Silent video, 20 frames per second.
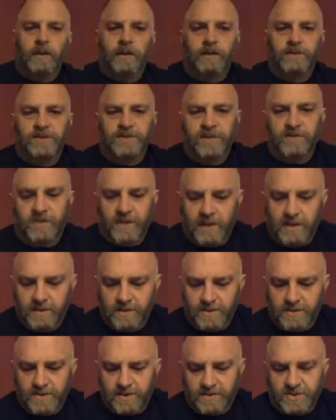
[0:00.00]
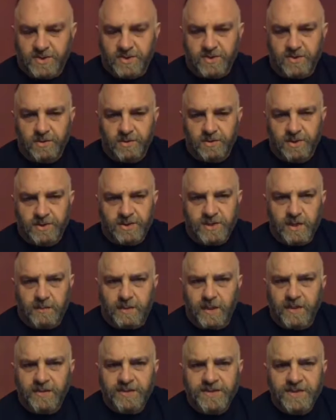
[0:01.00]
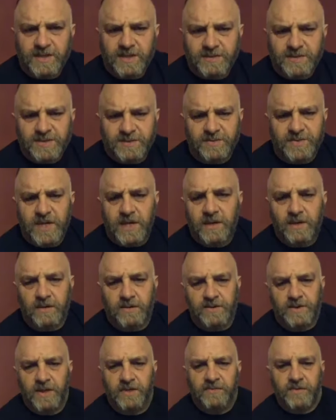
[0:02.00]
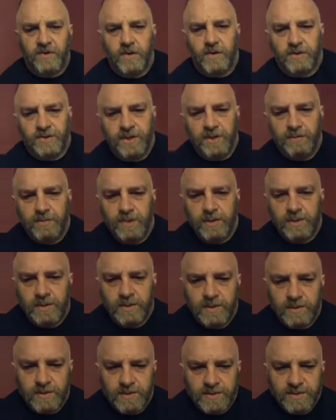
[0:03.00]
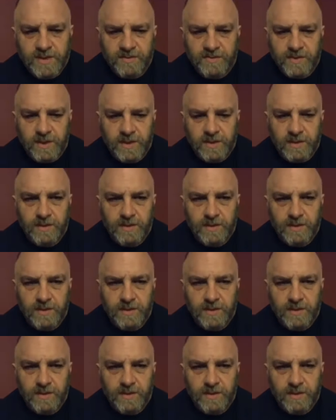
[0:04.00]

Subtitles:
See if I can do this without screwing this up. I was in it with some technical difficulty, but I'll see if I can